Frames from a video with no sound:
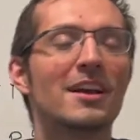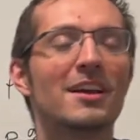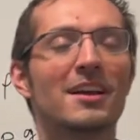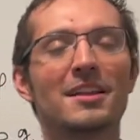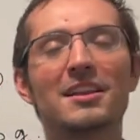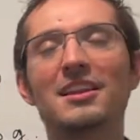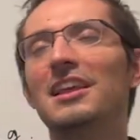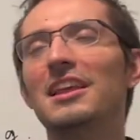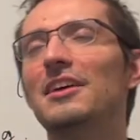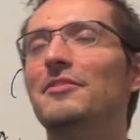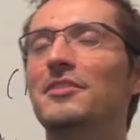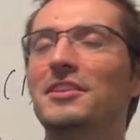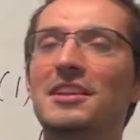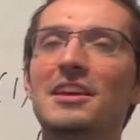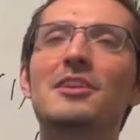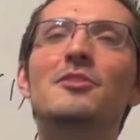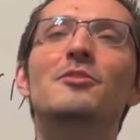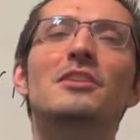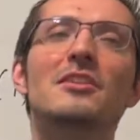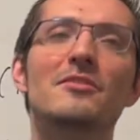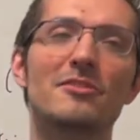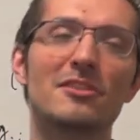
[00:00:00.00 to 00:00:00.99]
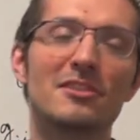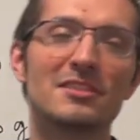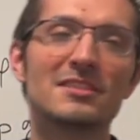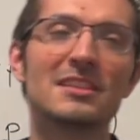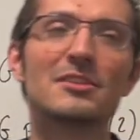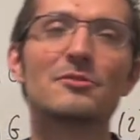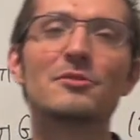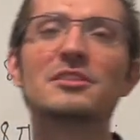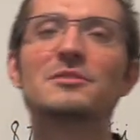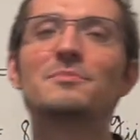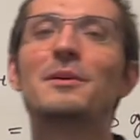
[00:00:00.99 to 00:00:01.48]
live in a universe that
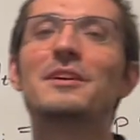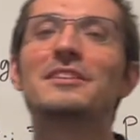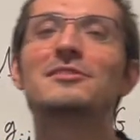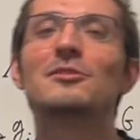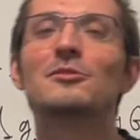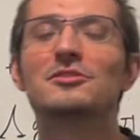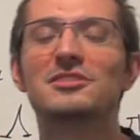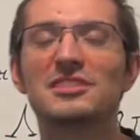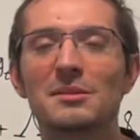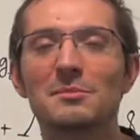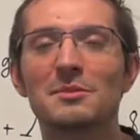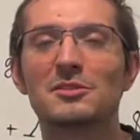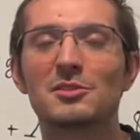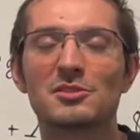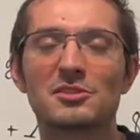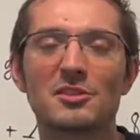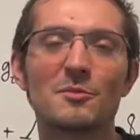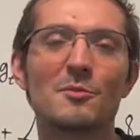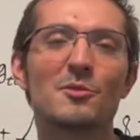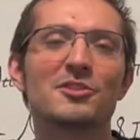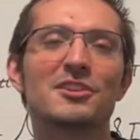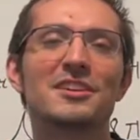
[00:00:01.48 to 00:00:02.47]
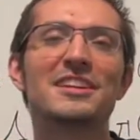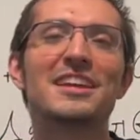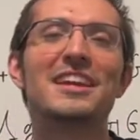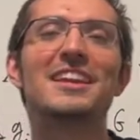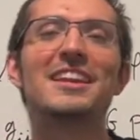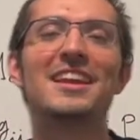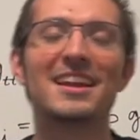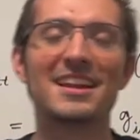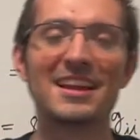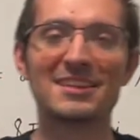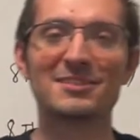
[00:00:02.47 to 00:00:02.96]
respects those symmetries, homogeneity
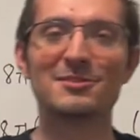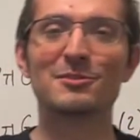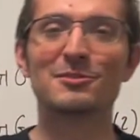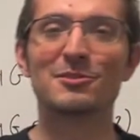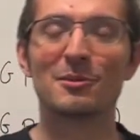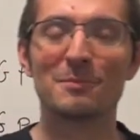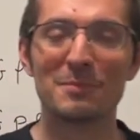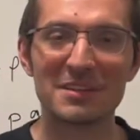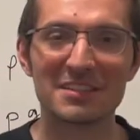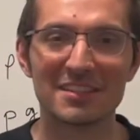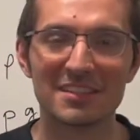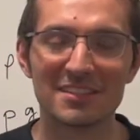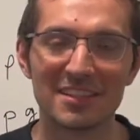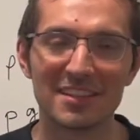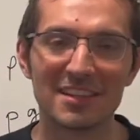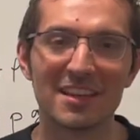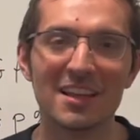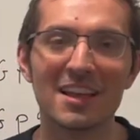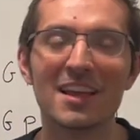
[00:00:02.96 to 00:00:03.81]
and isotropicity.